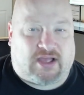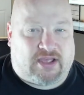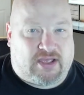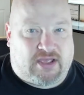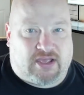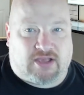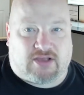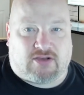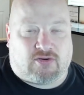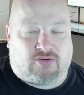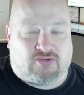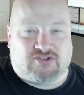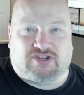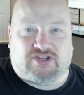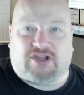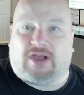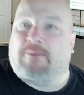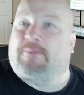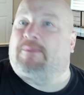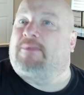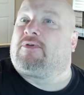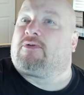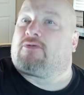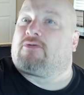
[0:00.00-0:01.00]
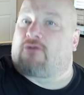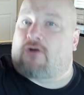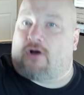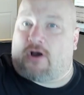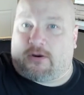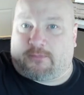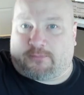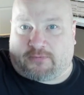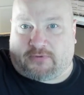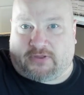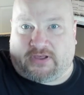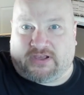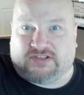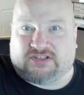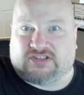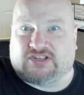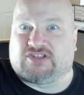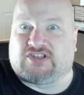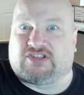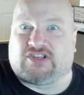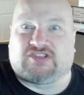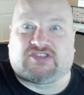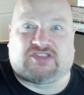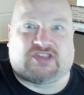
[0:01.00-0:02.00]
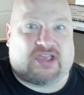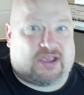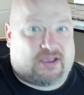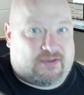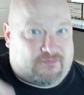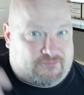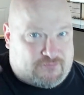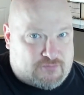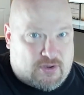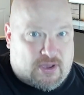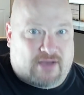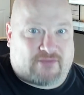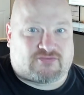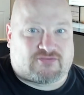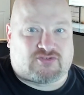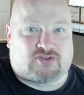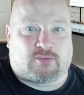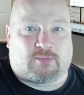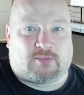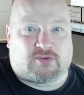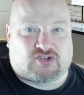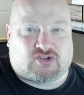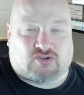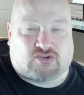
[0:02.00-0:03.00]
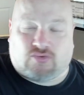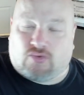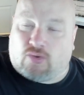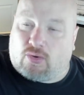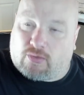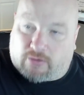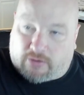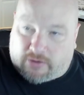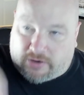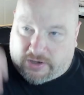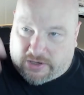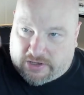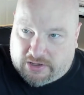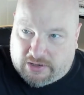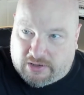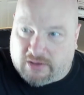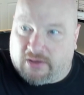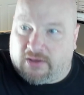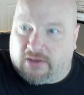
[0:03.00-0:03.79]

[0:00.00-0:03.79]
it goes up, and there are places that say if you have so much glory,